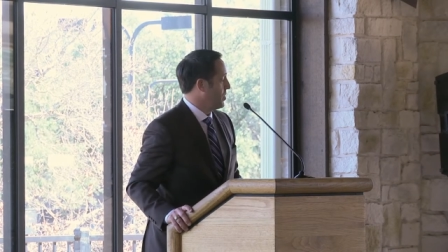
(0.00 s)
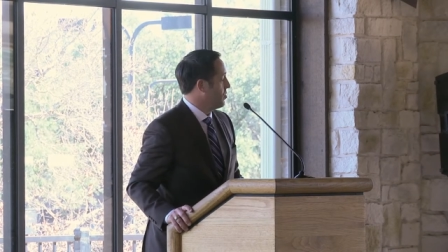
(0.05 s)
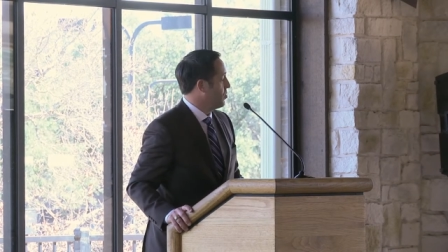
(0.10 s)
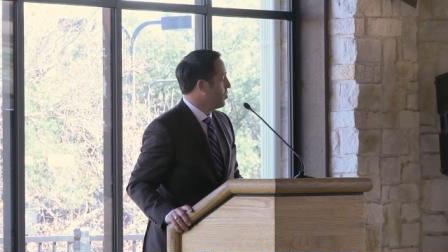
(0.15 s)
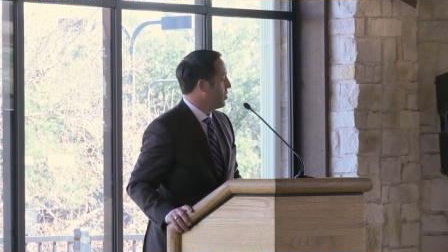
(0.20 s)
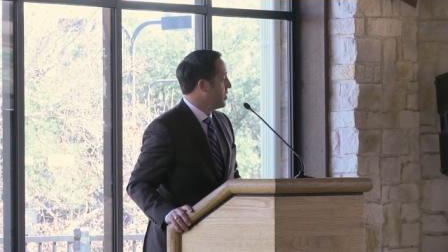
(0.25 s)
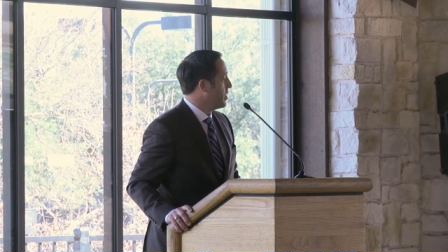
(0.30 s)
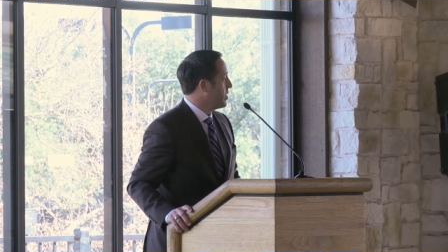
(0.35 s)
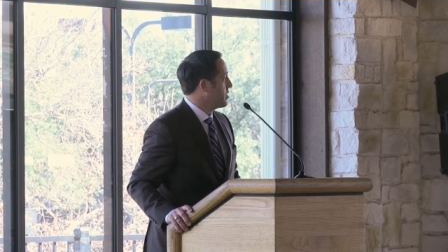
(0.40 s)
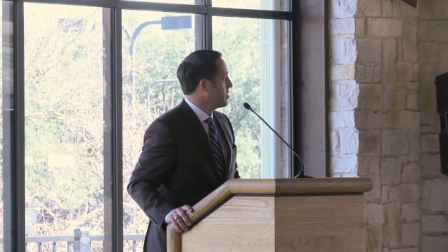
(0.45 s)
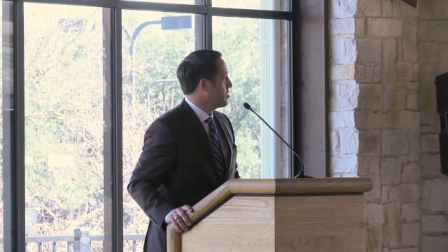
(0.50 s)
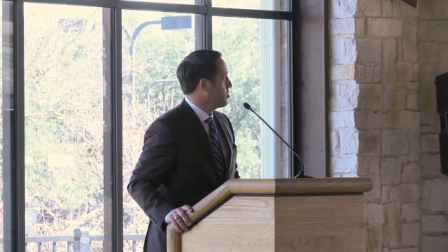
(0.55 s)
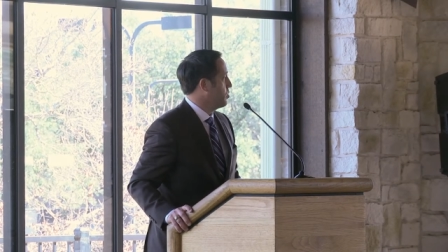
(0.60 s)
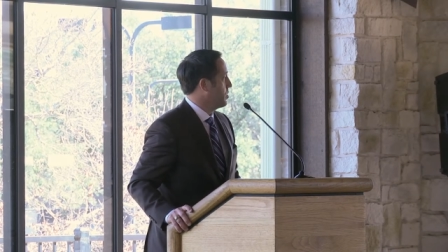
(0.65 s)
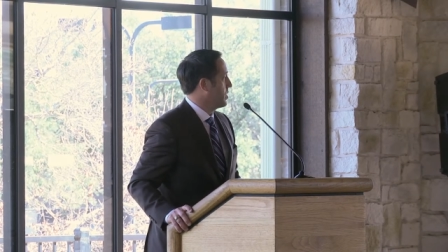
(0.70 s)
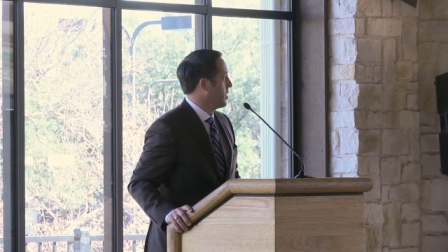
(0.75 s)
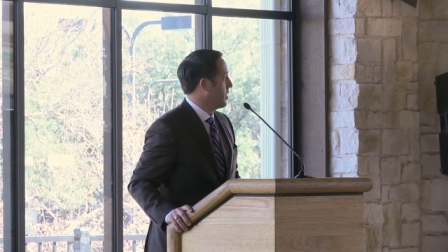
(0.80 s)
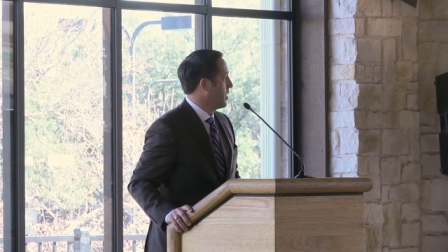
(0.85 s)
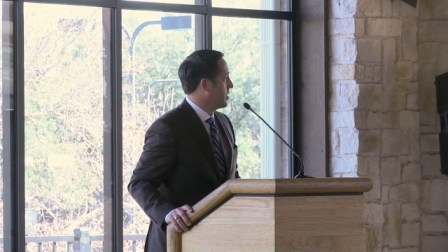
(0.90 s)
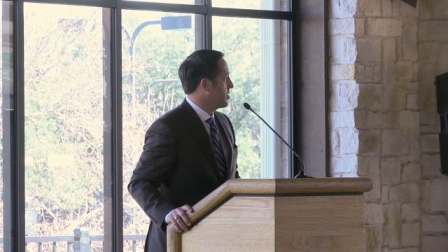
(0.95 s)
of weeks
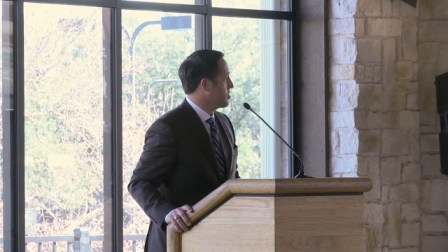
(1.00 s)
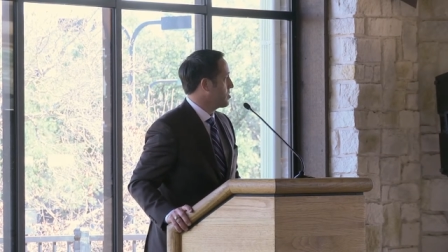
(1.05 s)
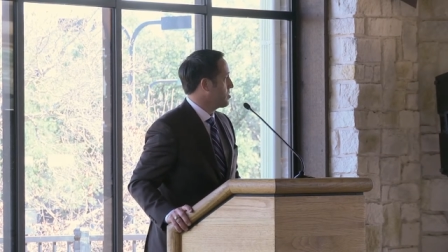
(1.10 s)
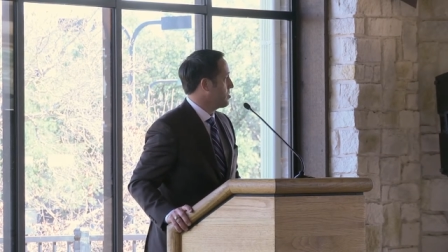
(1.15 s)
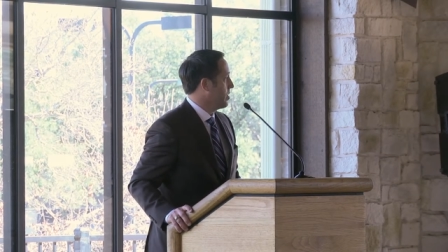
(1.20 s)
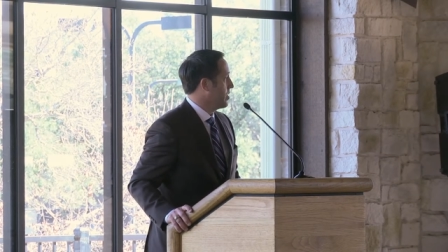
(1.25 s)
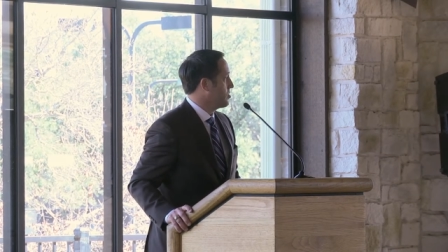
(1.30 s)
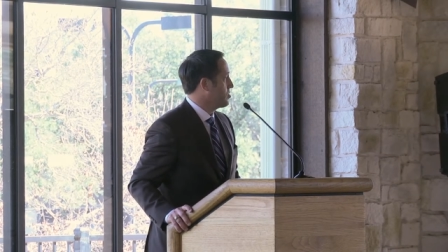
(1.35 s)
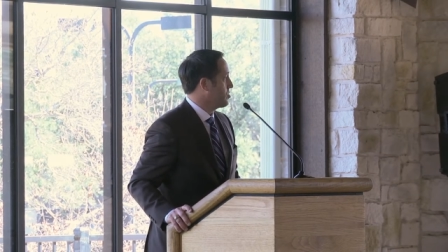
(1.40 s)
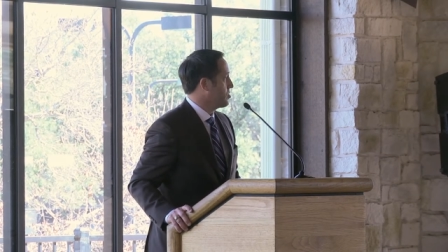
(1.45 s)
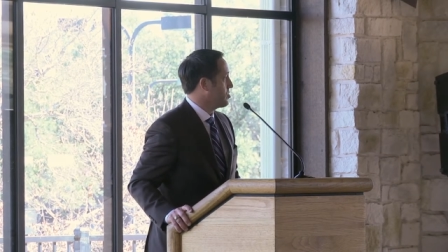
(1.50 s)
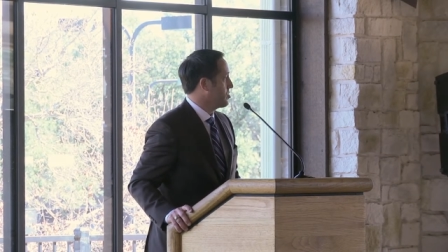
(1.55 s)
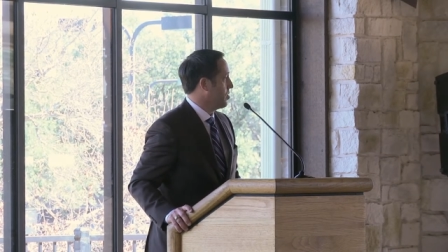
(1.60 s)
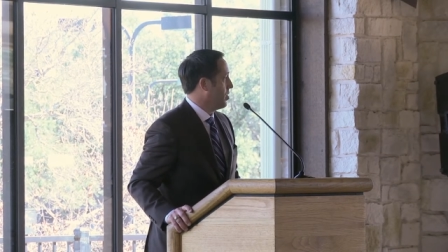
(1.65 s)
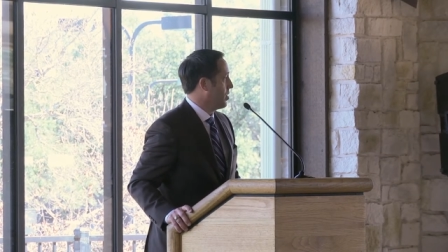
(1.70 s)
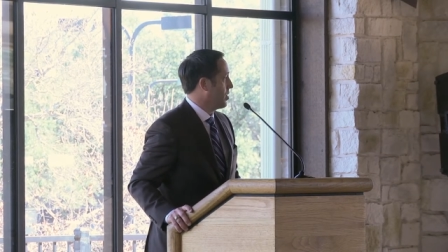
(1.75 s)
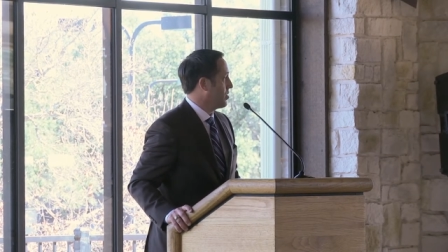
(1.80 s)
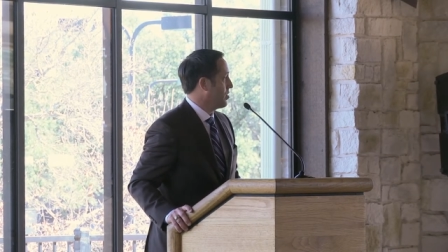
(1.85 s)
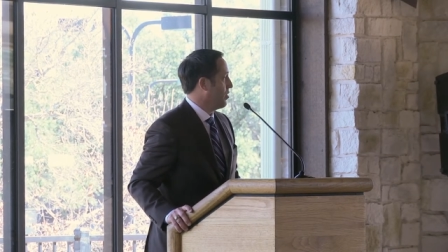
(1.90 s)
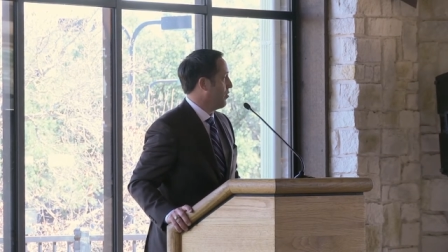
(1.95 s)
when the legislature
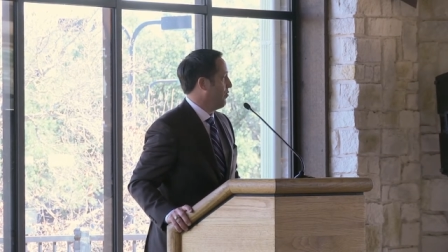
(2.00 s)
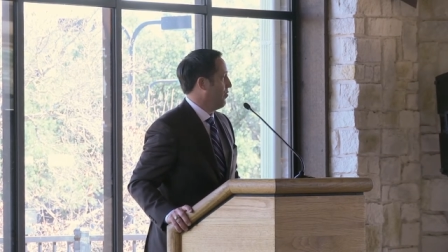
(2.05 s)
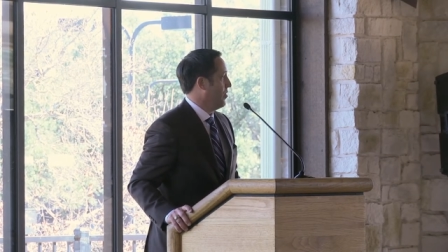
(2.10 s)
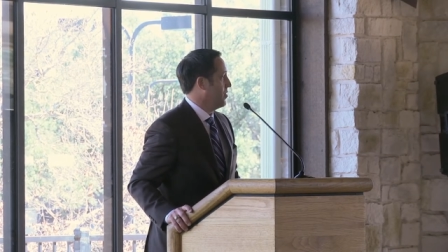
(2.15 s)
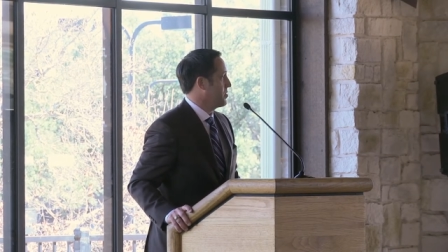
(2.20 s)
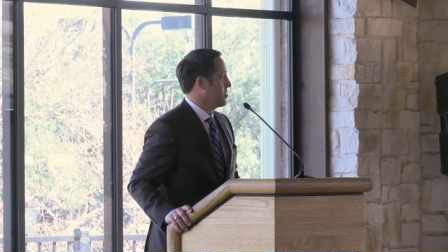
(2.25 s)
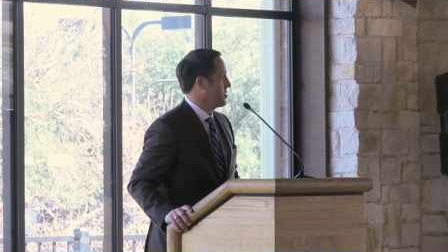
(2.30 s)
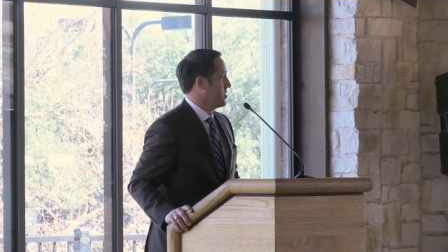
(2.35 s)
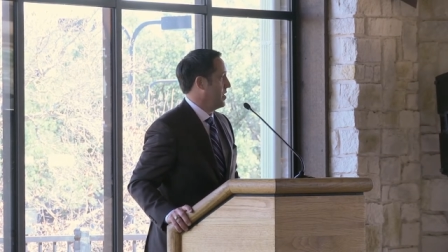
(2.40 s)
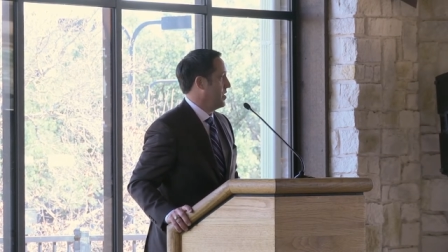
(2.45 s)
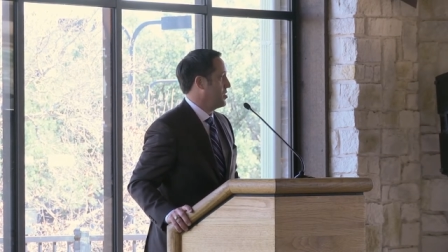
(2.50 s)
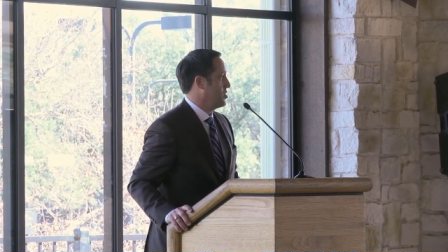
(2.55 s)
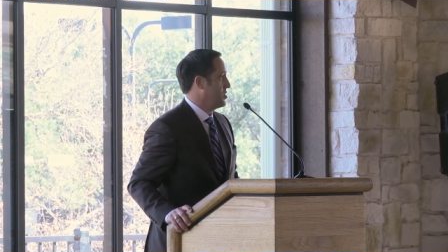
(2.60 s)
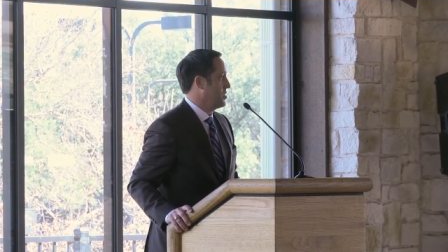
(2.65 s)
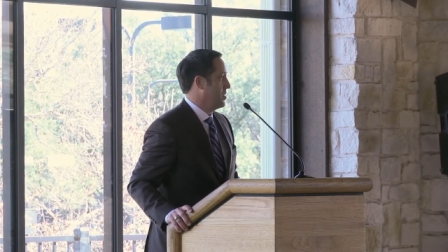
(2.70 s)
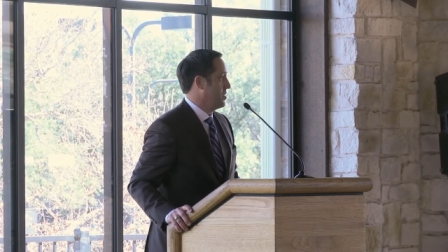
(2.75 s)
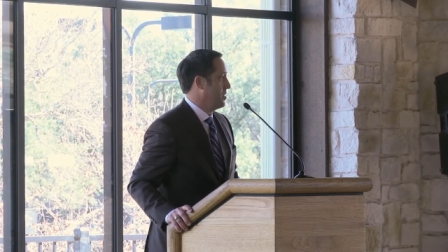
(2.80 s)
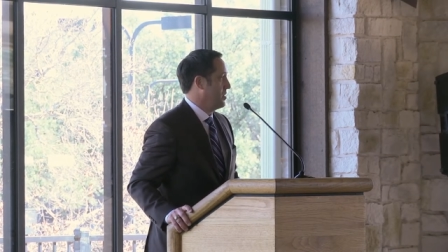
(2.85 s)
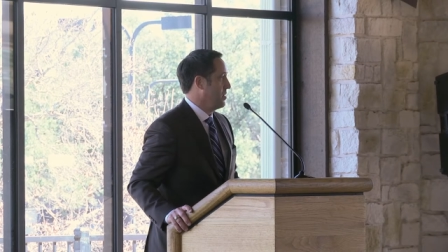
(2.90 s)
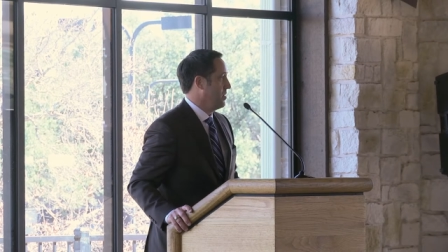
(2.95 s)
started their first
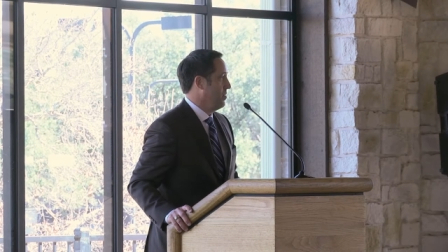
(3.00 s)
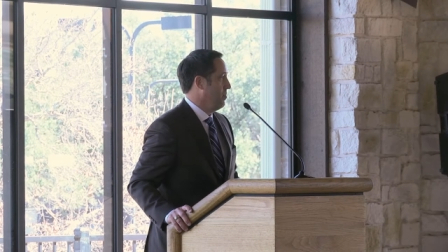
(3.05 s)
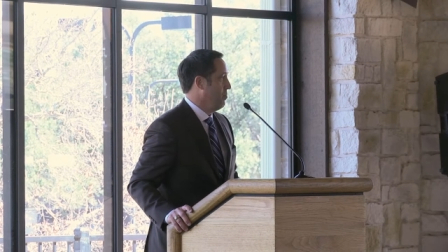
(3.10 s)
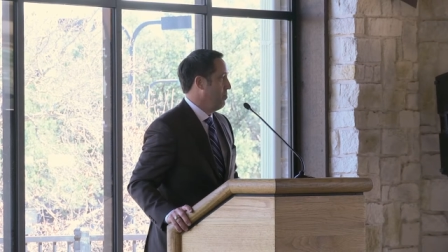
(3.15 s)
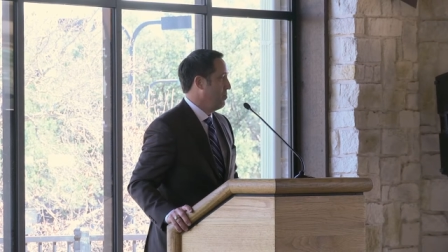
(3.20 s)
session,